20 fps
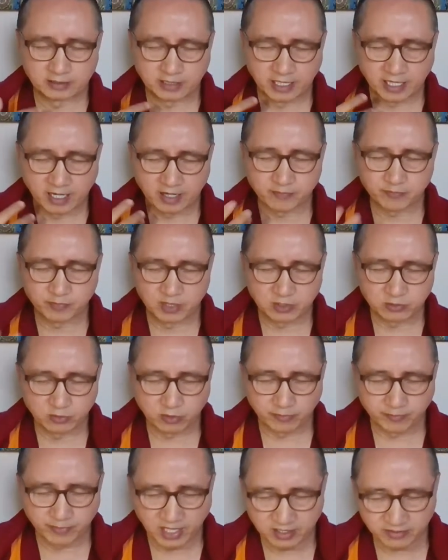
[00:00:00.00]
have been
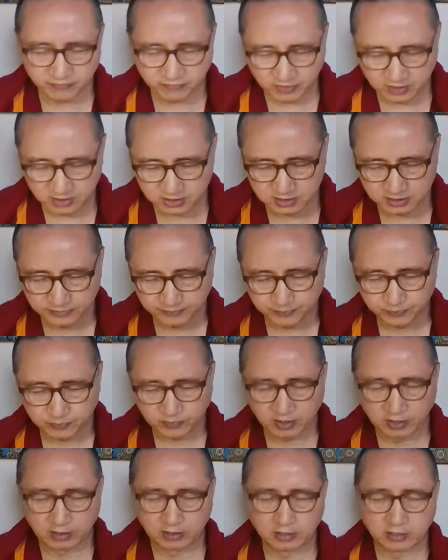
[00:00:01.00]
your benefit
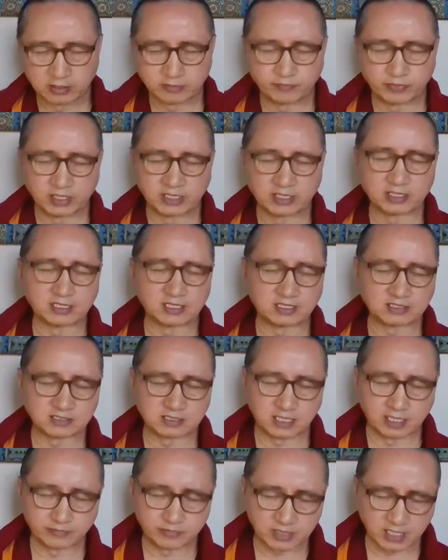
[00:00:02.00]
in
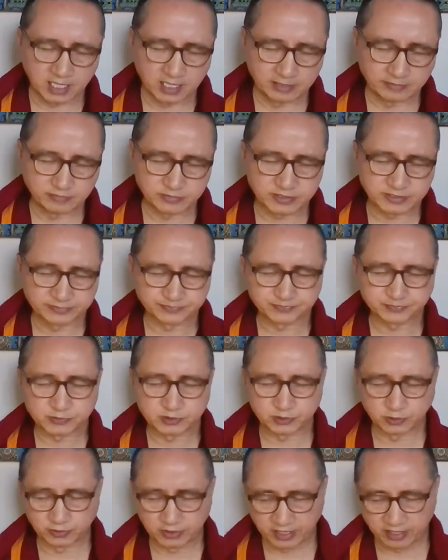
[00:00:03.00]
beginningless lifetimes.
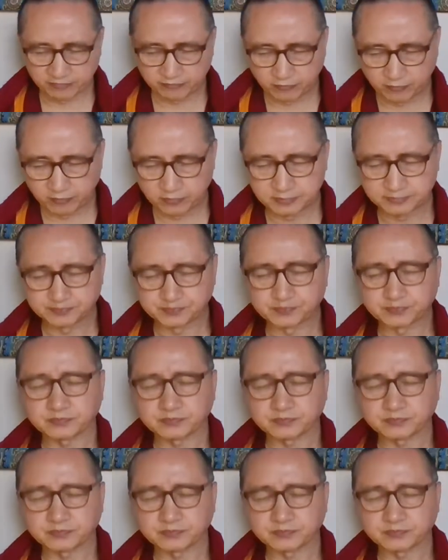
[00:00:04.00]
So therefore,